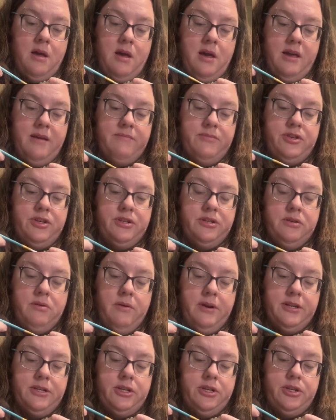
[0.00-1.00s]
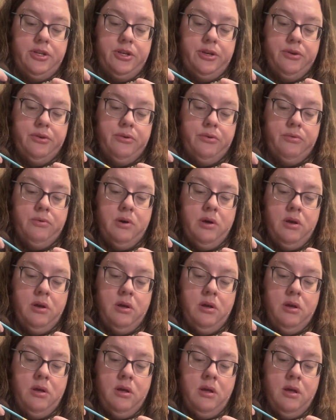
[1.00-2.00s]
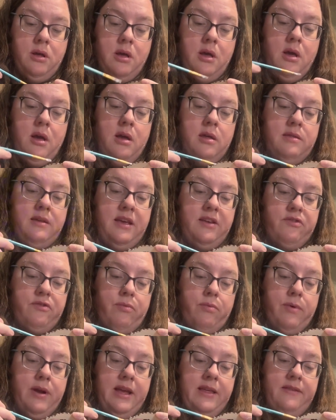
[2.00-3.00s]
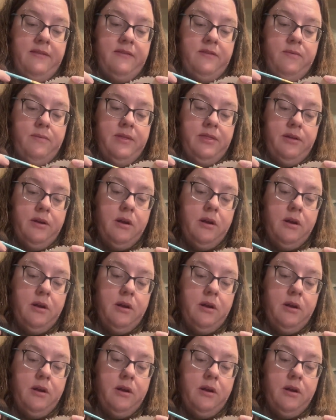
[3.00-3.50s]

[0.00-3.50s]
I'm just going to do these wreaths with the